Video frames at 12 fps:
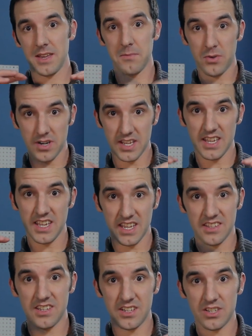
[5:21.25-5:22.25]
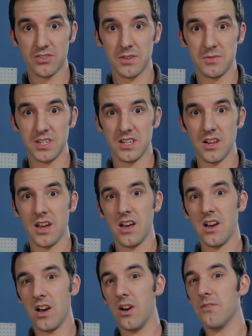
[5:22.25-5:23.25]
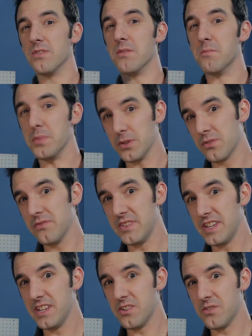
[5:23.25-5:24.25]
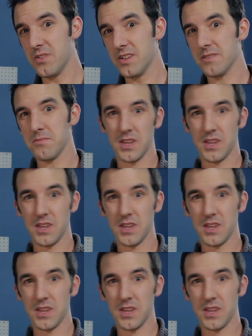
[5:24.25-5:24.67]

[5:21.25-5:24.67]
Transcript: and put it in the description of the build video.